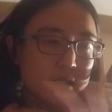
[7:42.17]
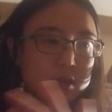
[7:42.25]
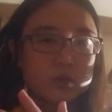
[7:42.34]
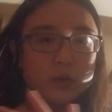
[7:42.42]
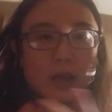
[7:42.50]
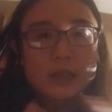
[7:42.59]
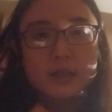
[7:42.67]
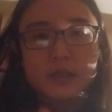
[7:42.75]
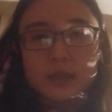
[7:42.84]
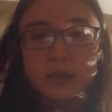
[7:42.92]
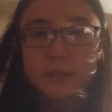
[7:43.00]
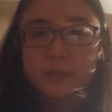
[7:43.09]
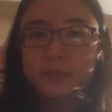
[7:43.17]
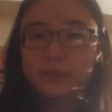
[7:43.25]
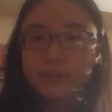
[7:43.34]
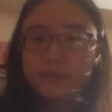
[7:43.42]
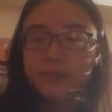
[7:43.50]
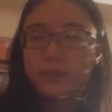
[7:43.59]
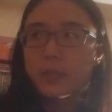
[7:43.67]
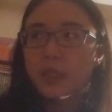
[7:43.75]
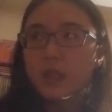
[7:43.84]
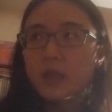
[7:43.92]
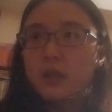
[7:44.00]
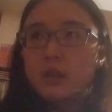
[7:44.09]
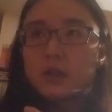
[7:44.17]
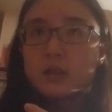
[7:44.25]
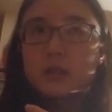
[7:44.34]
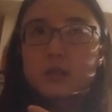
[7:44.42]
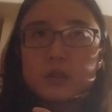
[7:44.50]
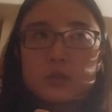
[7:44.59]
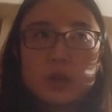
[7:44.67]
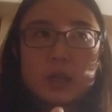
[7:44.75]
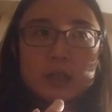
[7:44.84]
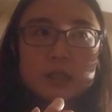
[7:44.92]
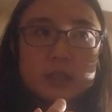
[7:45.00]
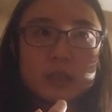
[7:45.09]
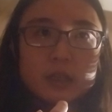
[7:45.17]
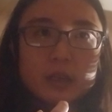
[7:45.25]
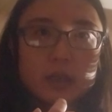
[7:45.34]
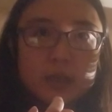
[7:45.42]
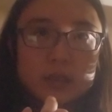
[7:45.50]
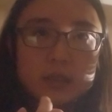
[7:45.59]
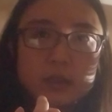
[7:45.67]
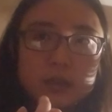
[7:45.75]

duality. The duality is